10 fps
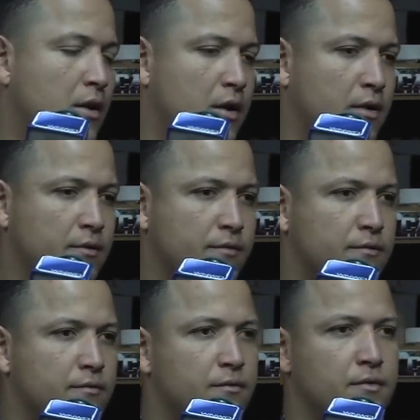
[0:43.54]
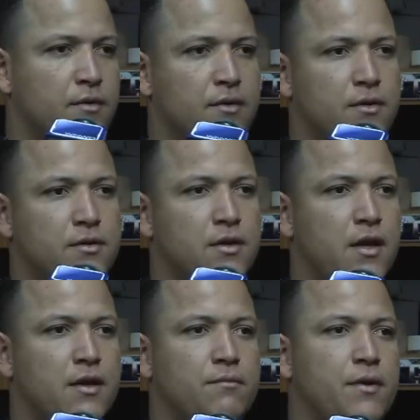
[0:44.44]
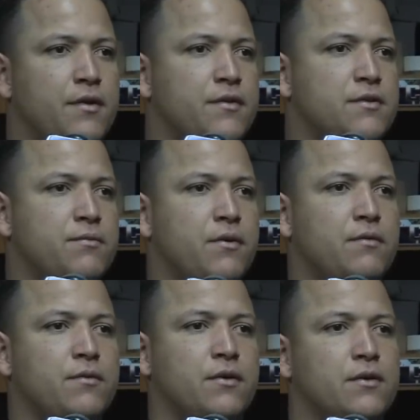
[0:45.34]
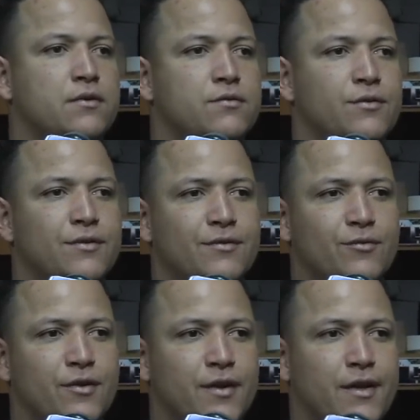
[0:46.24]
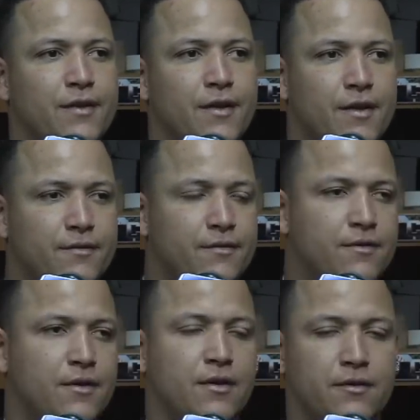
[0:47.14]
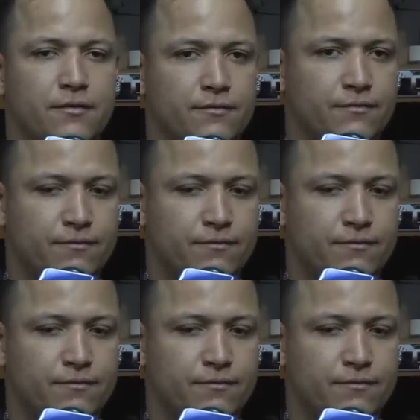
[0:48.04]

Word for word: Um, it's like very disappointing because we didn't, get it done. Um,